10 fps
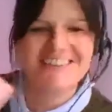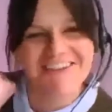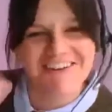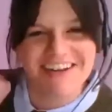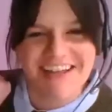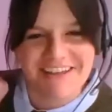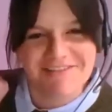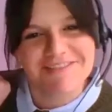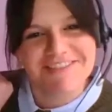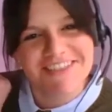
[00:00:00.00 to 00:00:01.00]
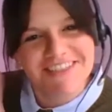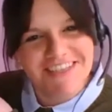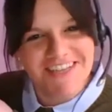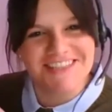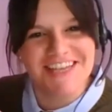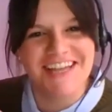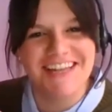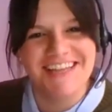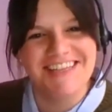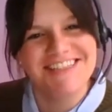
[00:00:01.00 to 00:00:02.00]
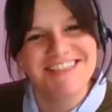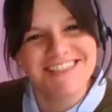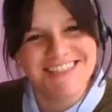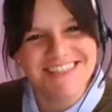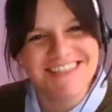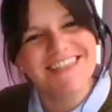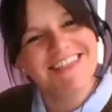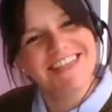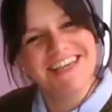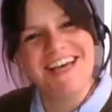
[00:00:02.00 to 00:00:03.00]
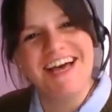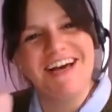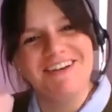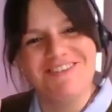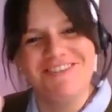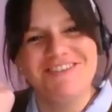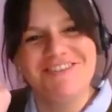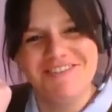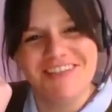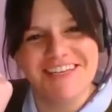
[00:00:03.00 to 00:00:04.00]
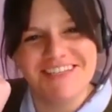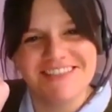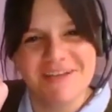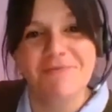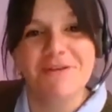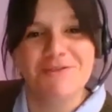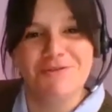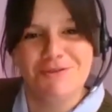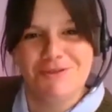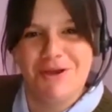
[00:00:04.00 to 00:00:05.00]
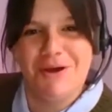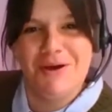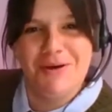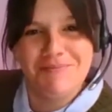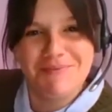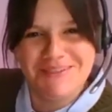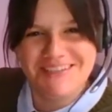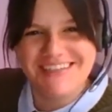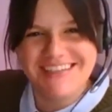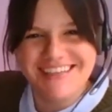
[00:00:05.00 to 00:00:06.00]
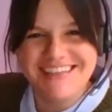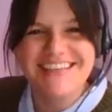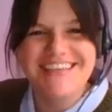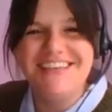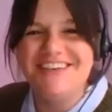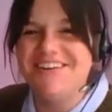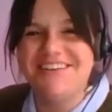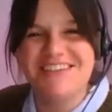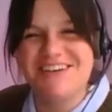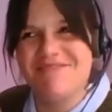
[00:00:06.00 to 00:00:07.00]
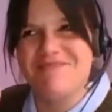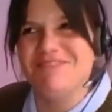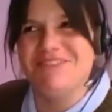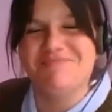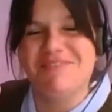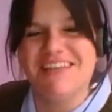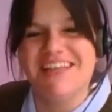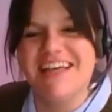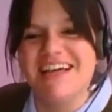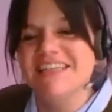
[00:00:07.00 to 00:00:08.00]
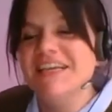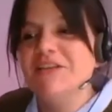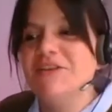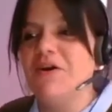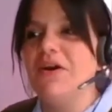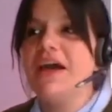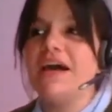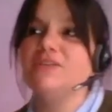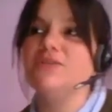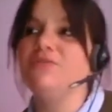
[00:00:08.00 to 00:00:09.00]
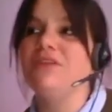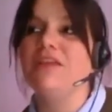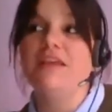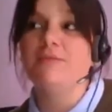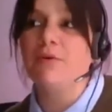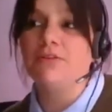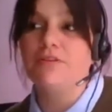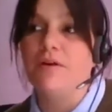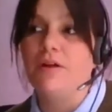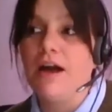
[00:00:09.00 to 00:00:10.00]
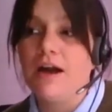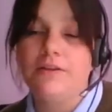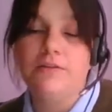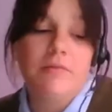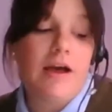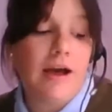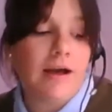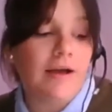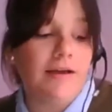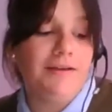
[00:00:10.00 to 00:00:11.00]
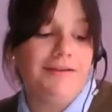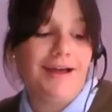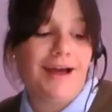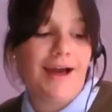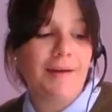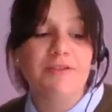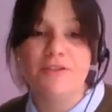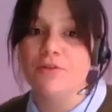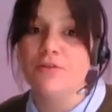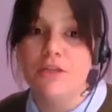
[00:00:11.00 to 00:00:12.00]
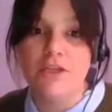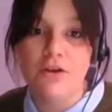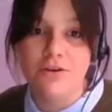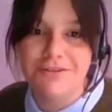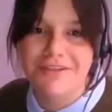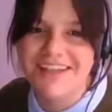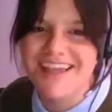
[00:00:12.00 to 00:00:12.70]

our lives and tell us how to do things and when to stop. You always come up with something like that. No, I don't think that's possible. Absolutely not.